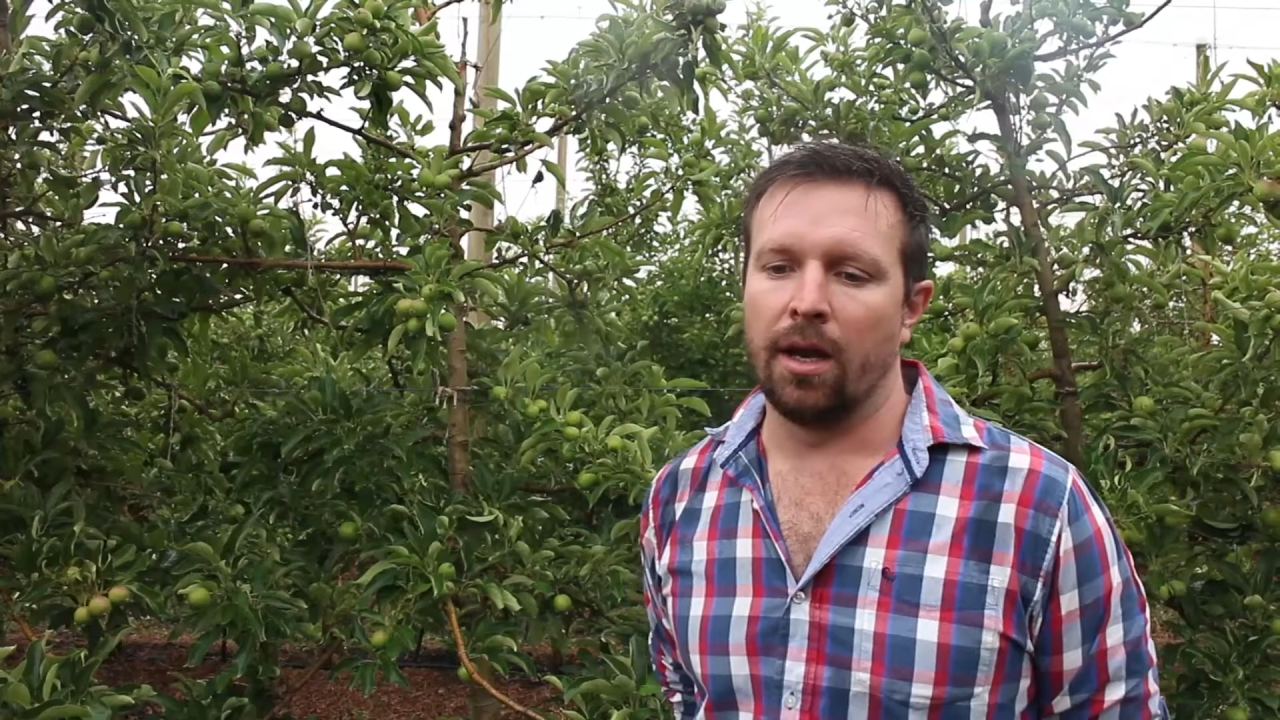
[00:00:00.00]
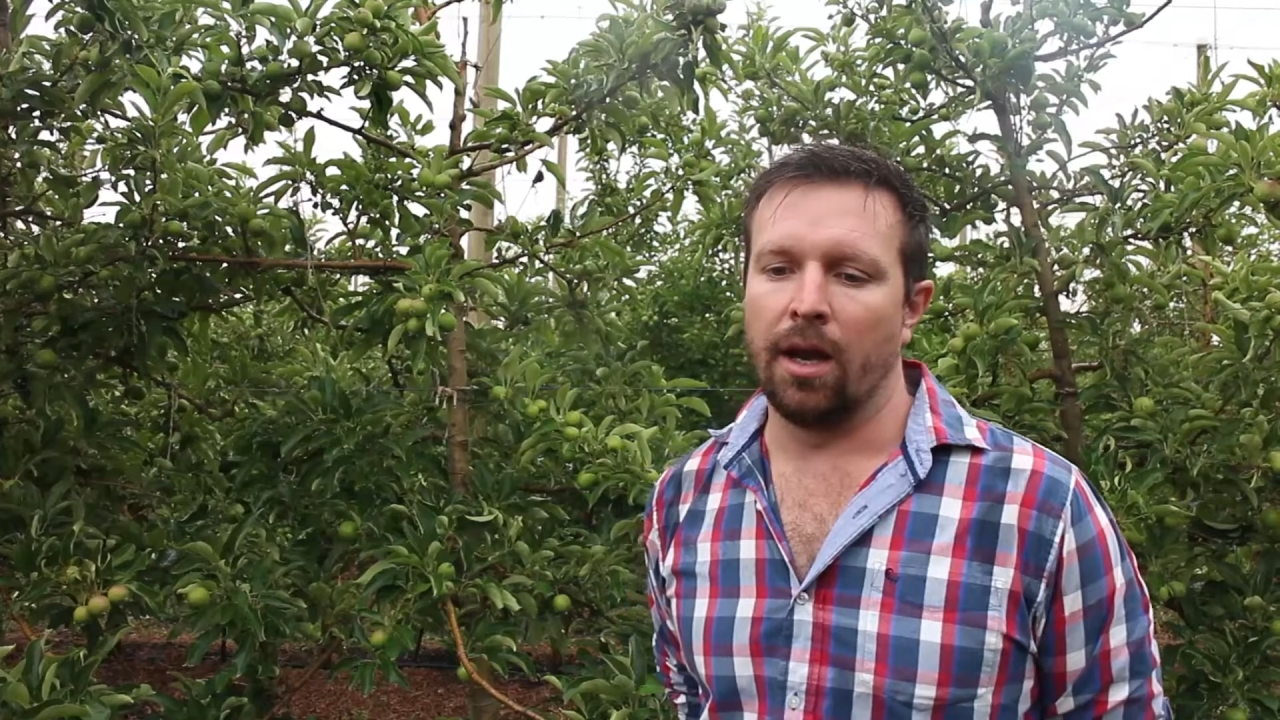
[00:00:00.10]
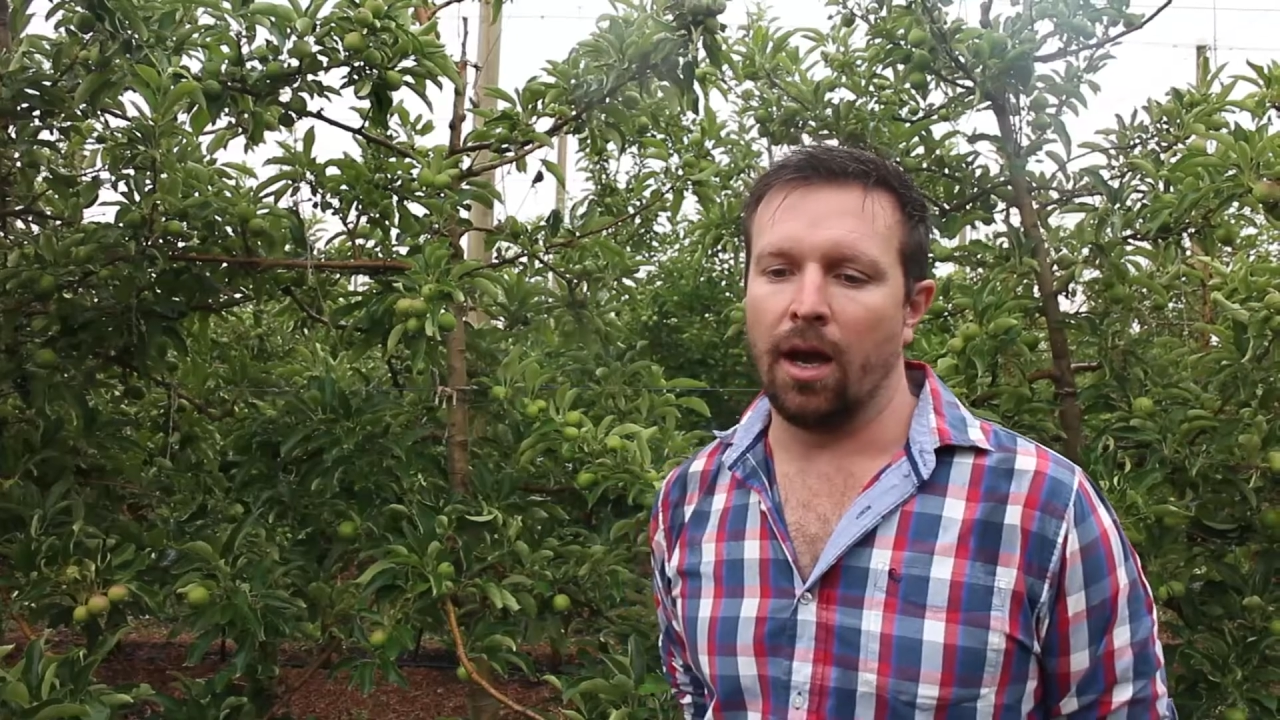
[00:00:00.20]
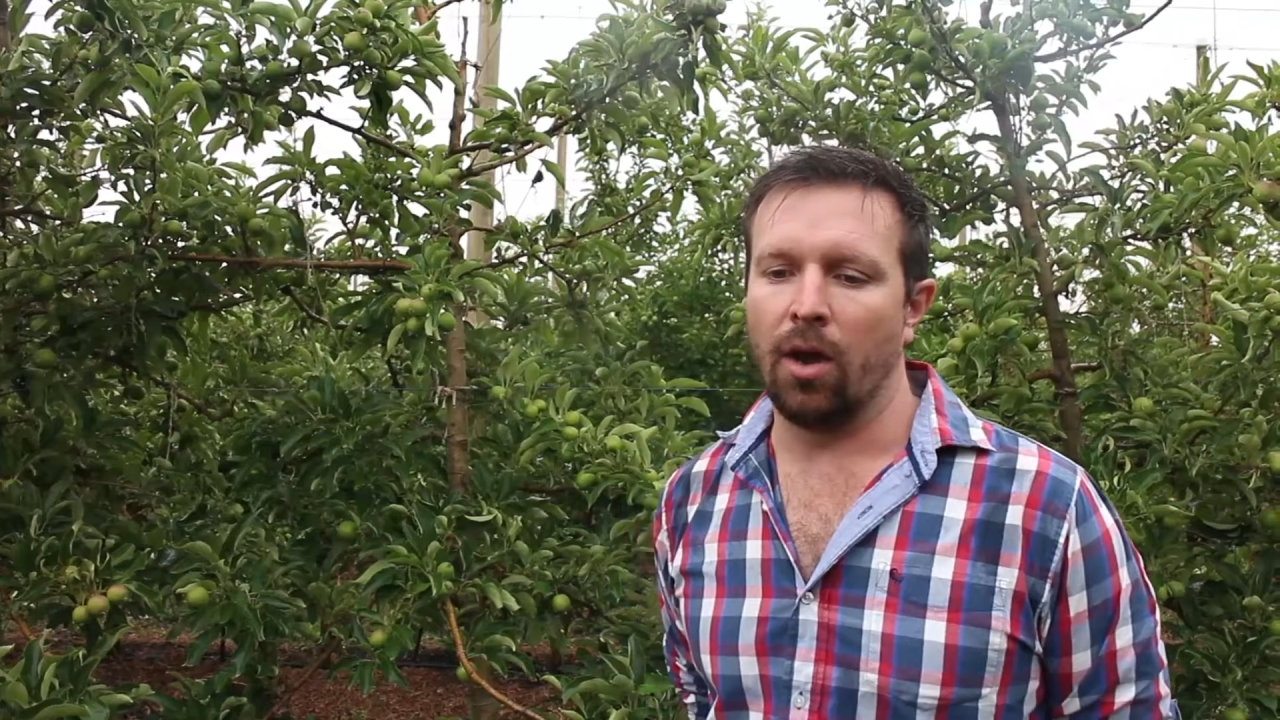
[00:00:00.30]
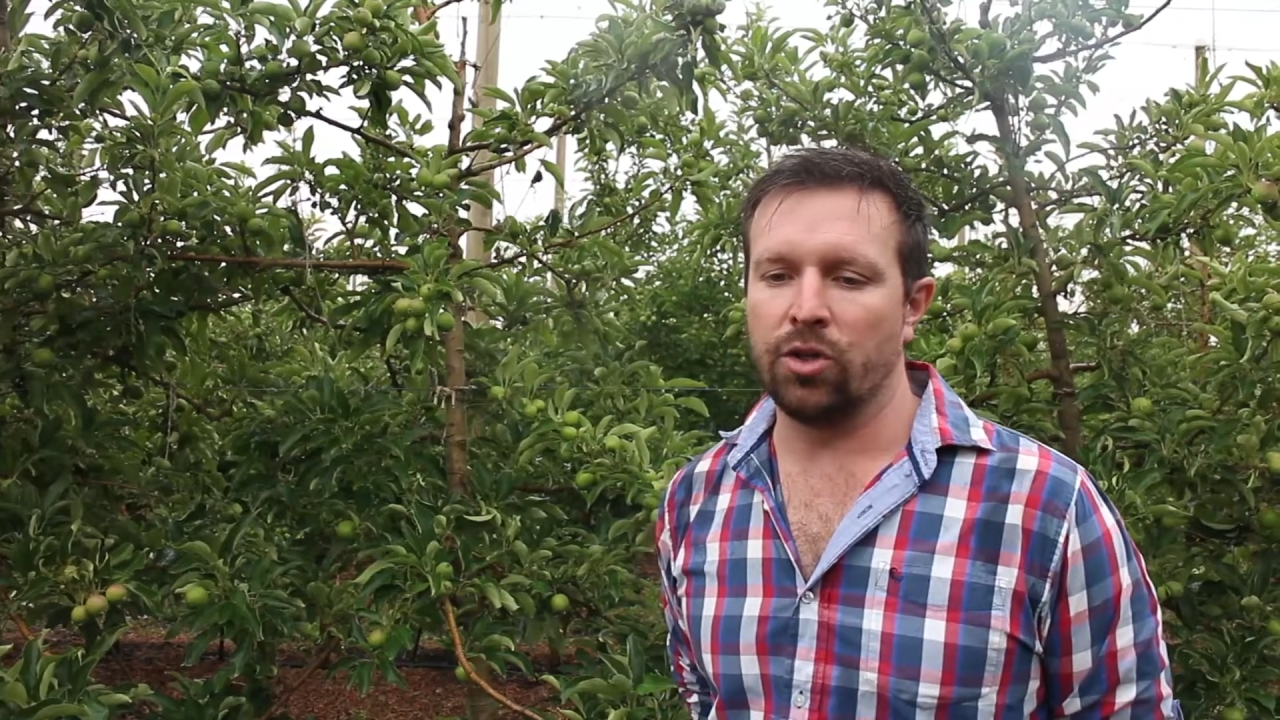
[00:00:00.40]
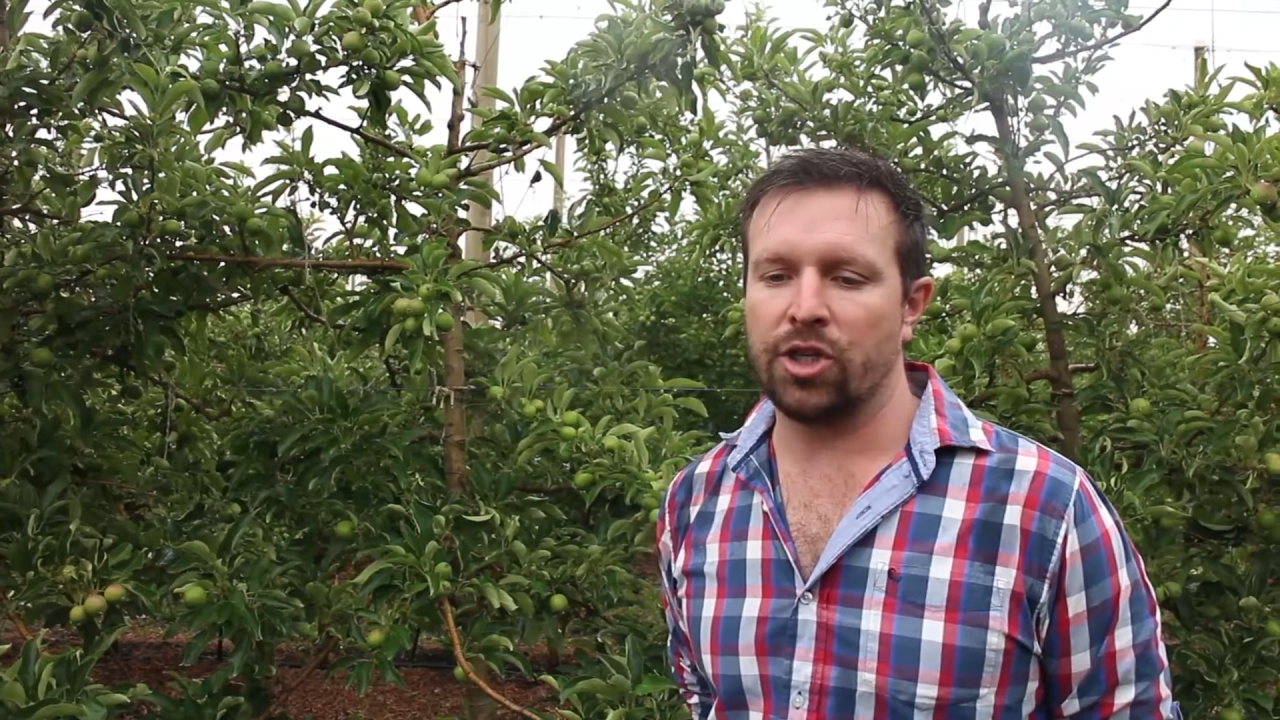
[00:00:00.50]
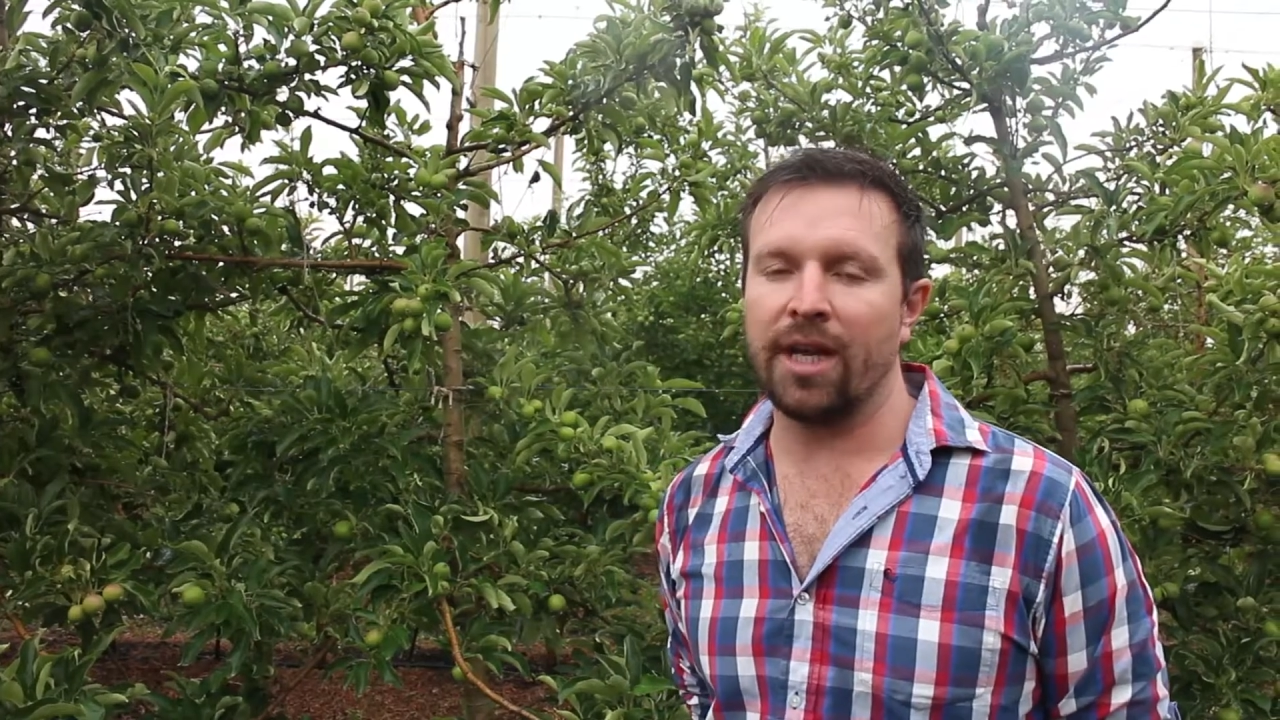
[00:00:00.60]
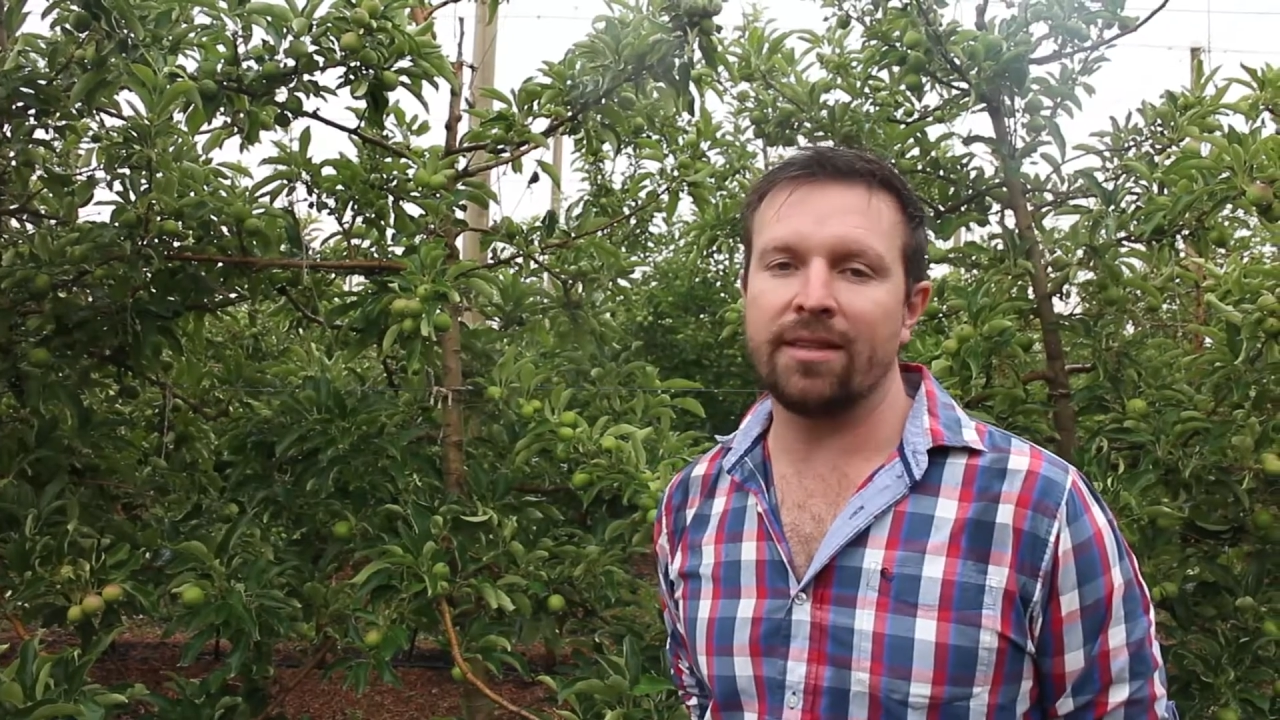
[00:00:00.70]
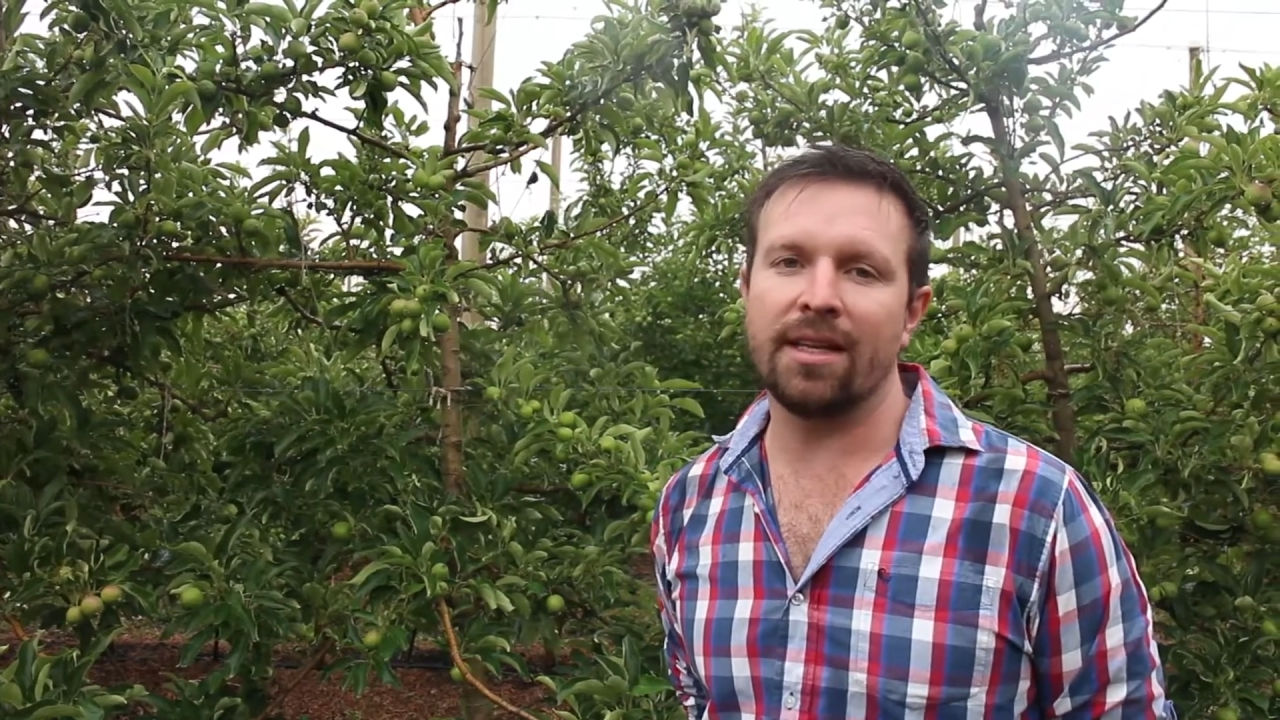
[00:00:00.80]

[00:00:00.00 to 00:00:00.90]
Now, shade